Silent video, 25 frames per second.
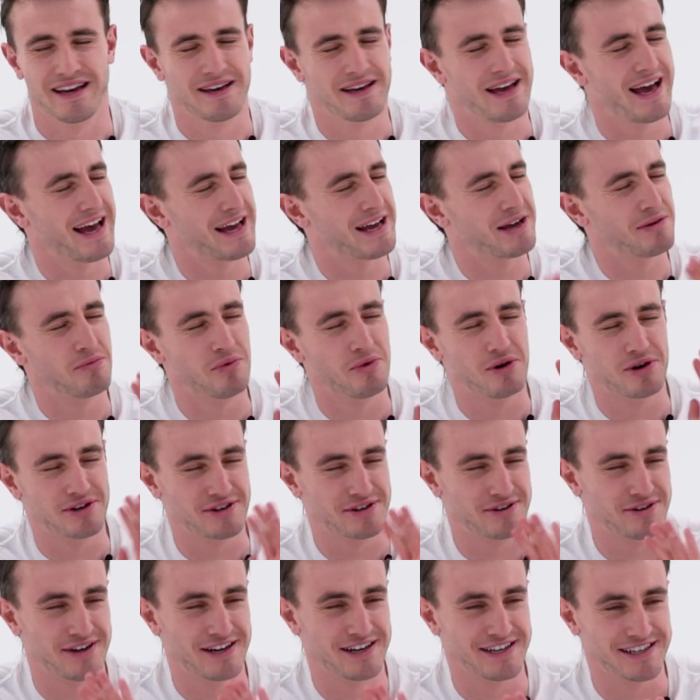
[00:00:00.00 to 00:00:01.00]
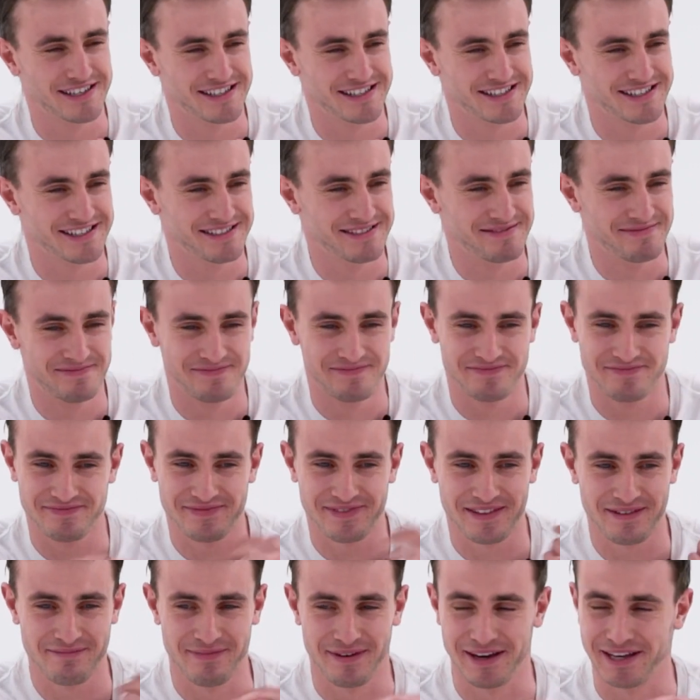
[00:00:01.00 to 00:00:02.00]
According to the Mirror, the two
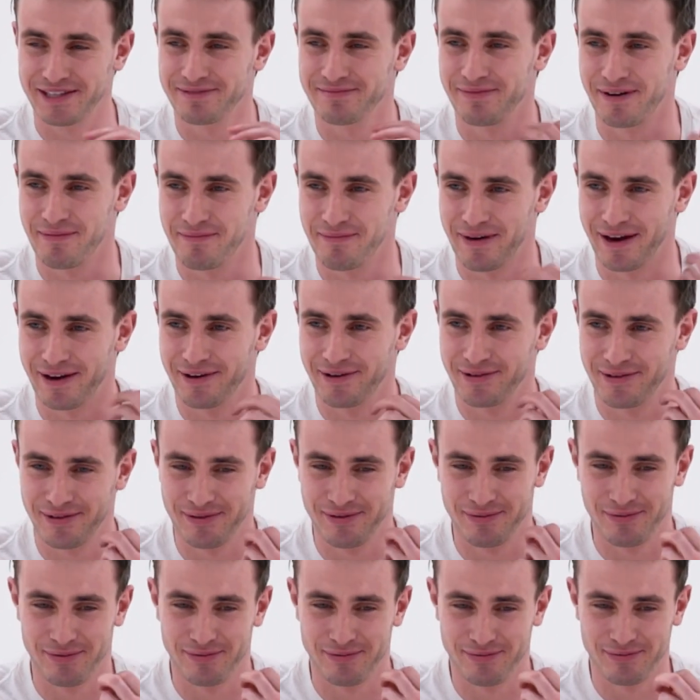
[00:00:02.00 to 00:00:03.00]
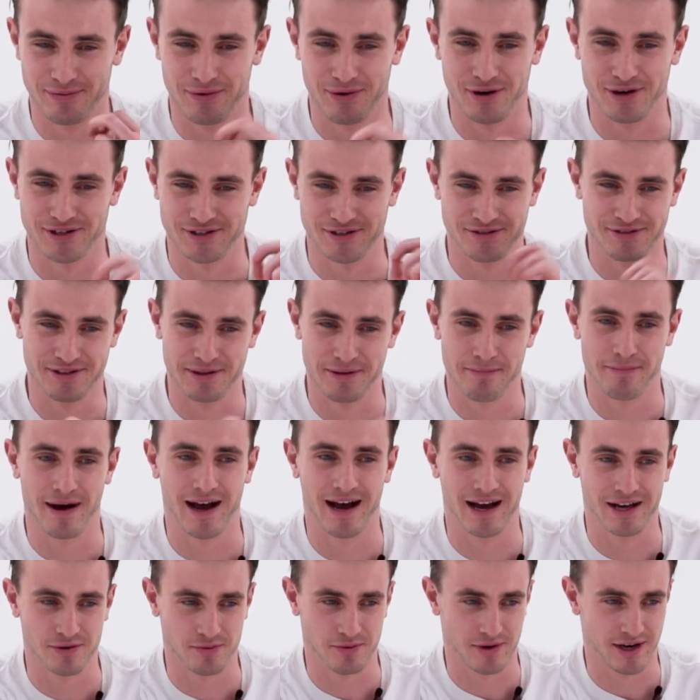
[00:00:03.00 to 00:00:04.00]
stayed online and had a drink together after the
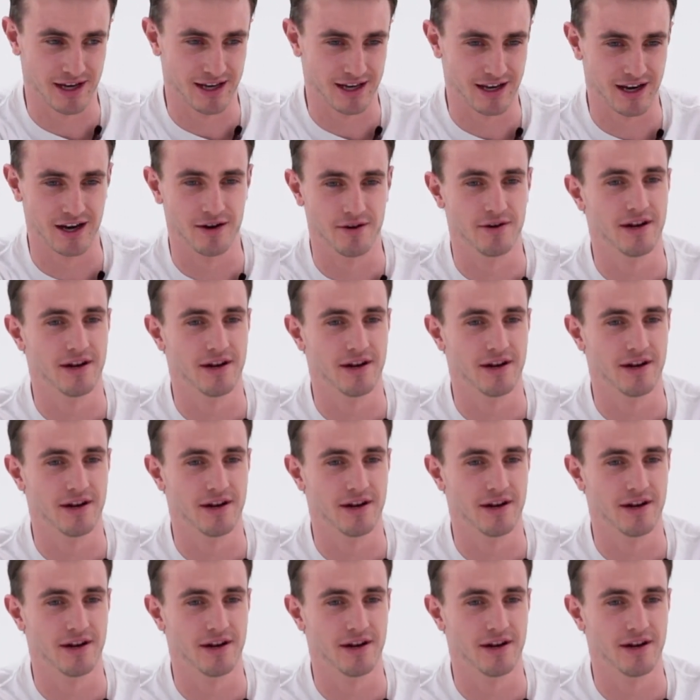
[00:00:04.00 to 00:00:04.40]
event ended.